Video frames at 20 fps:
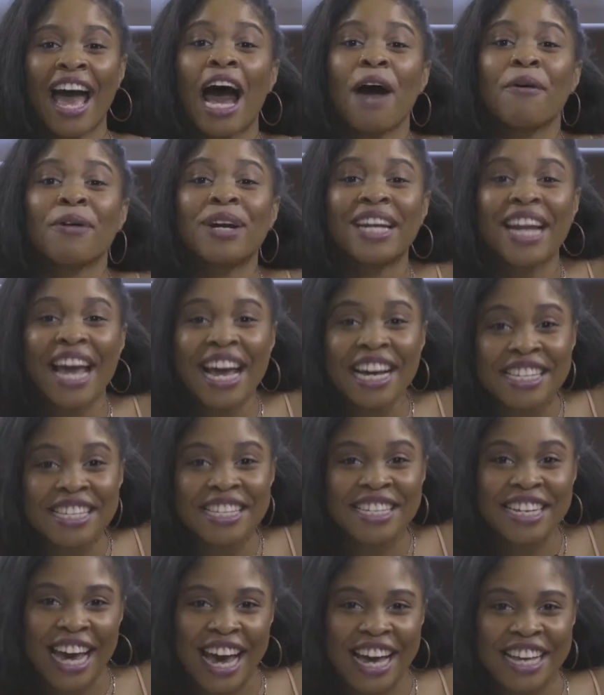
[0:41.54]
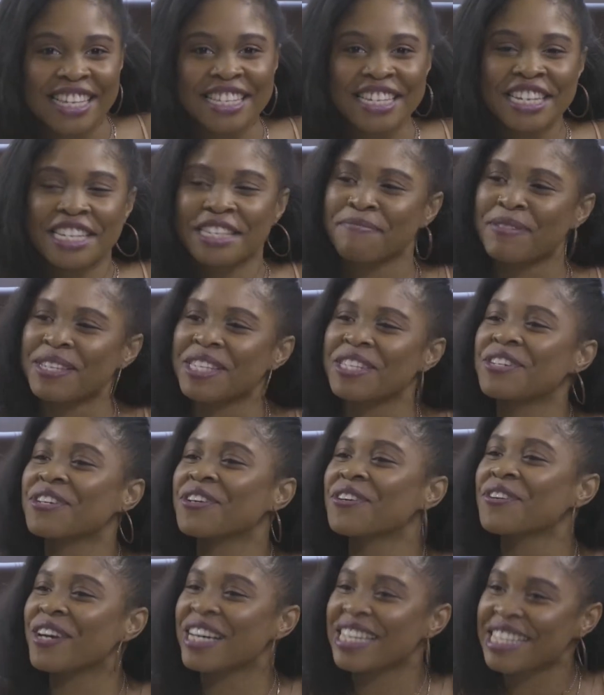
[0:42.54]
Our next guest is Mr.
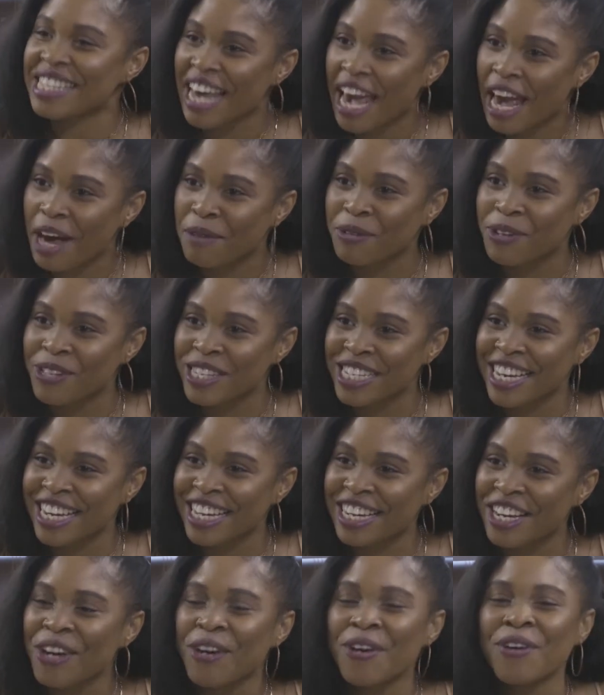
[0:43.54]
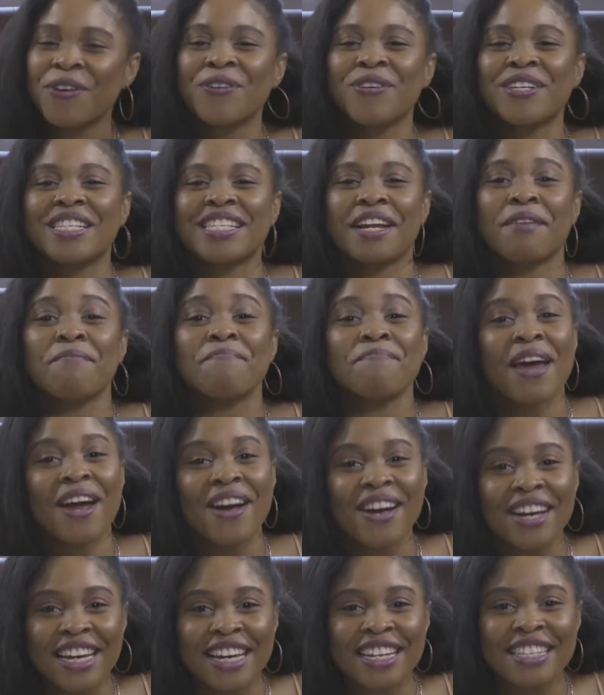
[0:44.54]
Chris Hamilton, who is an
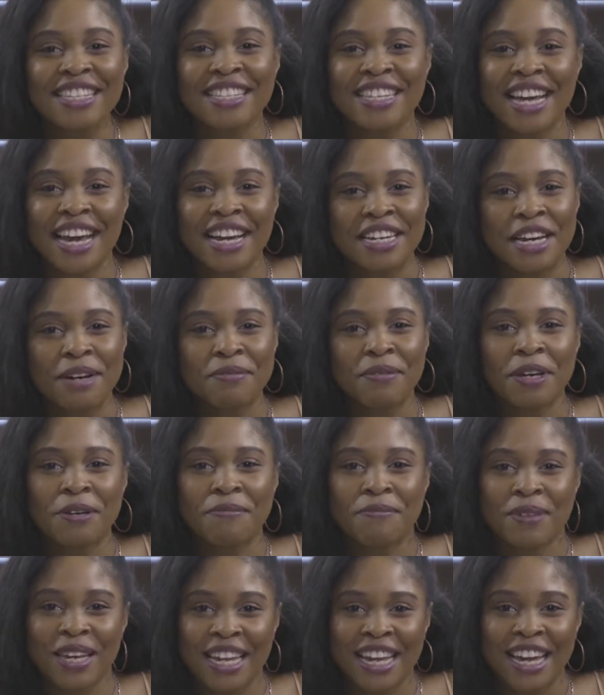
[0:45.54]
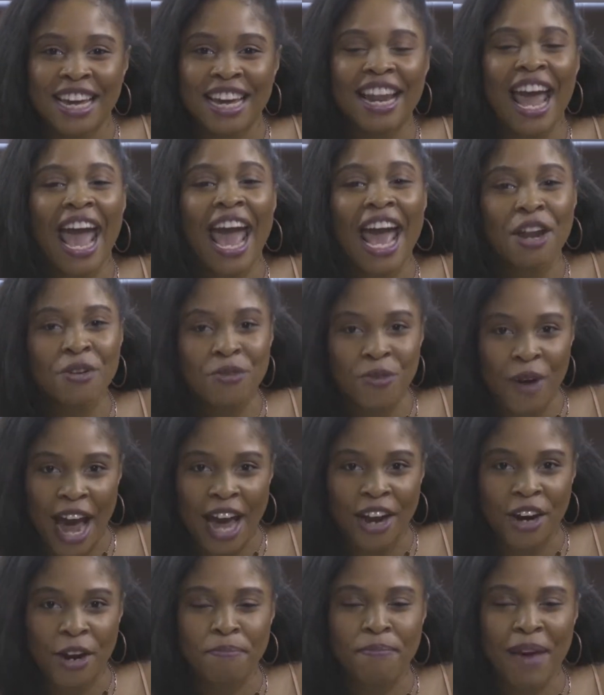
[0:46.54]
American stand-up comedian and
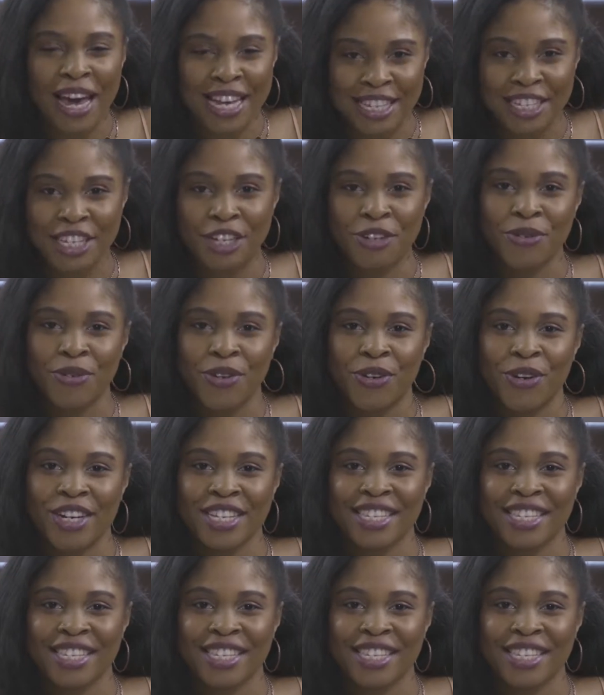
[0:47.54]
writer based in New York